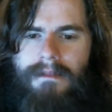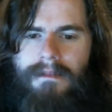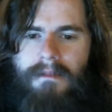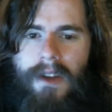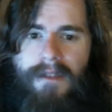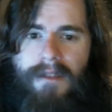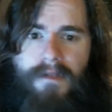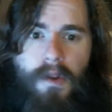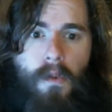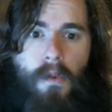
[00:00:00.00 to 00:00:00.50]

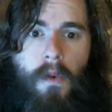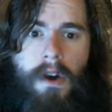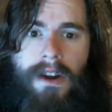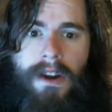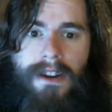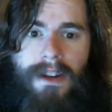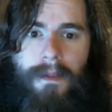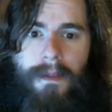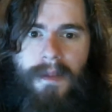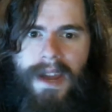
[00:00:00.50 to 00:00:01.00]
if you want
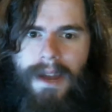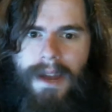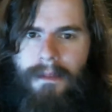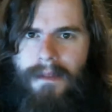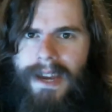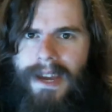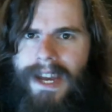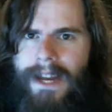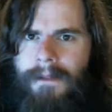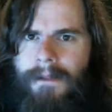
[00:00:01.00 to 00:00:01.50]
to debate
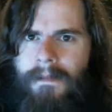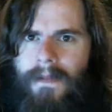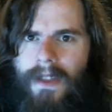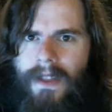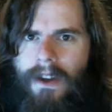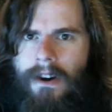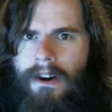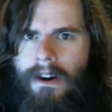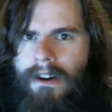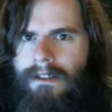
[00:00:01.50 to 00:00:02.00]
me
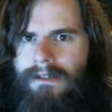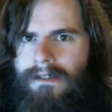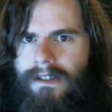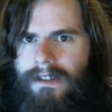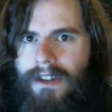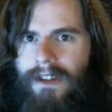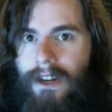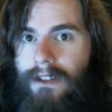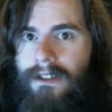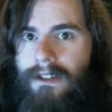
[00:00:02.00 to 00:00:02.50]
on
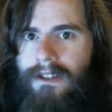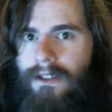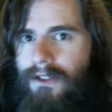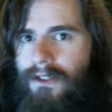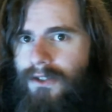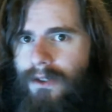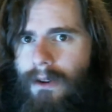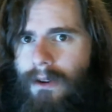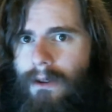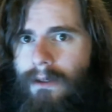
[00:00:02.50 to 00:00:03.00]
gun
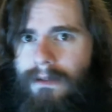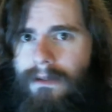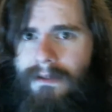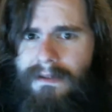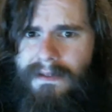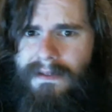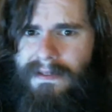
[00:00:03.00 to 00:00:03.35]
control,